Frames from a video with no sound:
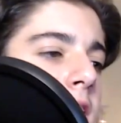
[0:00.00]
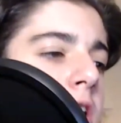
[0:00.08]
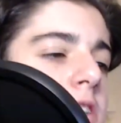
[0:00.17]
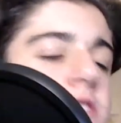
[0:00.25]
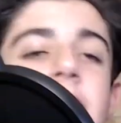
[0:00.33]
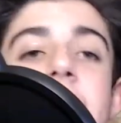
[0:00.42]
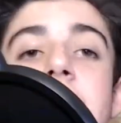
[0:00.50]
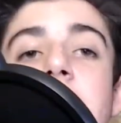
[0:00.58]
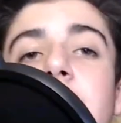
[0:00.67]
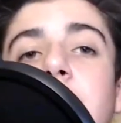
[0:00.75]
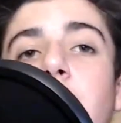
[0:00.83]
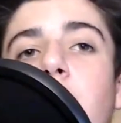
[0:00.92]
Hartenstein
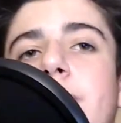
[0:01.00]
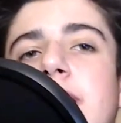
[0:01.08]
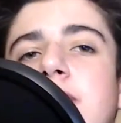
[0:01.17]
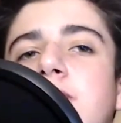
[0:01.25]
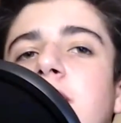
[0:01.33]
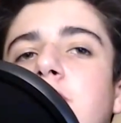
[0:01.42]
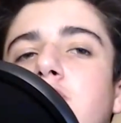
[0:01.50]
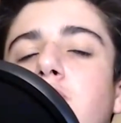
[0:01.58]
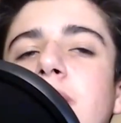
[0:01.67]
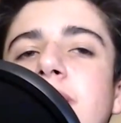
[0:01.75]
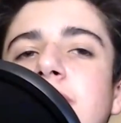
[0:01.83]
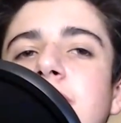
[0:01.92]
did have more minutes though,
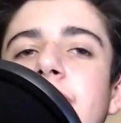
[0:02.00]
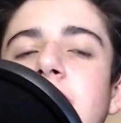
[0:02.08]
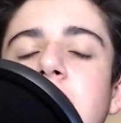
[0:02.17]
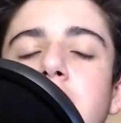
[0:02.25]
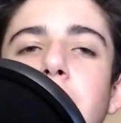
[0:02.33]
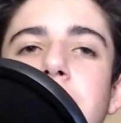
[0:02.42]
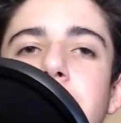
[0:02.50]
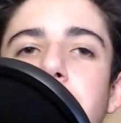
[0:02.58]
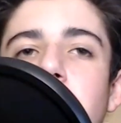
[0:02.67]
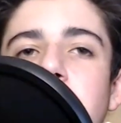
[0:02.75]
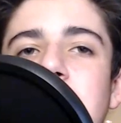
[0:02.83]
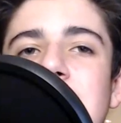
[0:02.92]

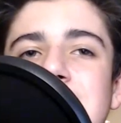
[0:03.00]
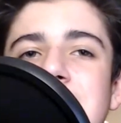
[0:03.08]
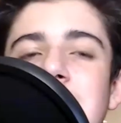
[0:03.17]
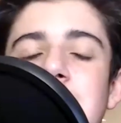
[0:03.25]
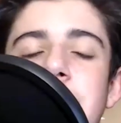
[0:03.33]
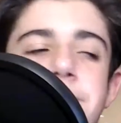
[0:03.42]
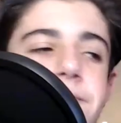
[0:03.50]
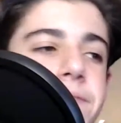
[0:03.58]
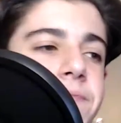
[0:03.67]
27-21 last night,